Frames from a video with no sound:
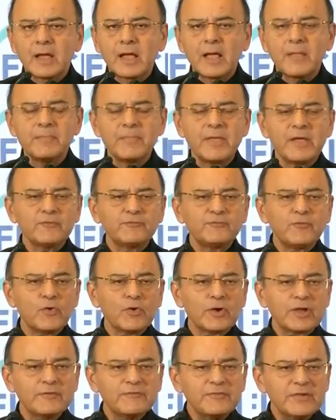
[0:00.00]
and
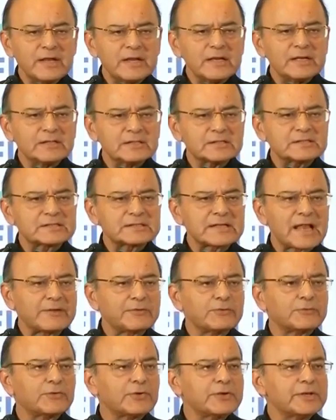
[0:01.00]
therefore giving it the
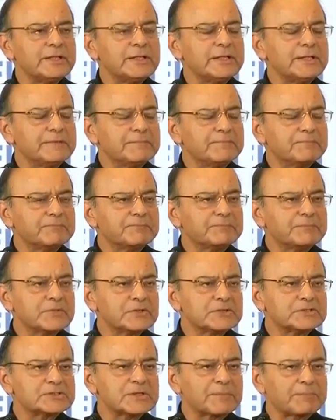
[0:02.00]
statutory
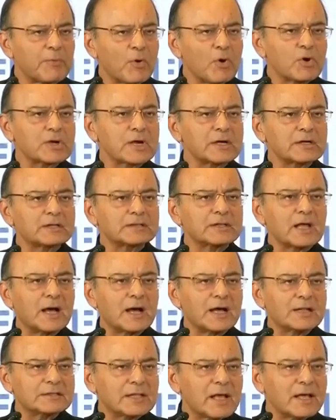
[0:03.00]
support under the
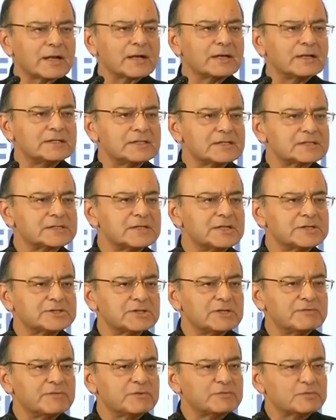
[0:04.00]
Aadhaar
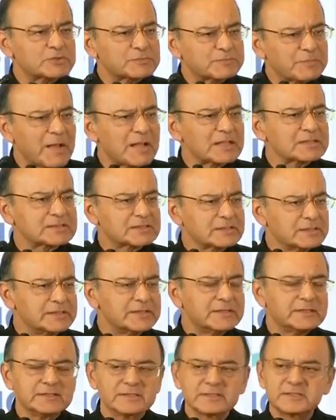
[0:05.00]
legislation which was passed
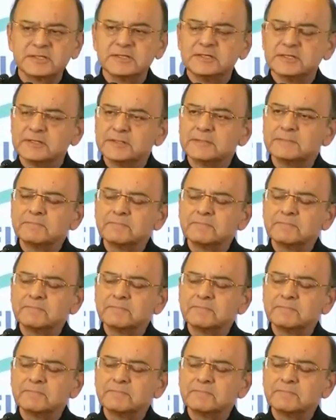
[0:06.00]
earlier this year.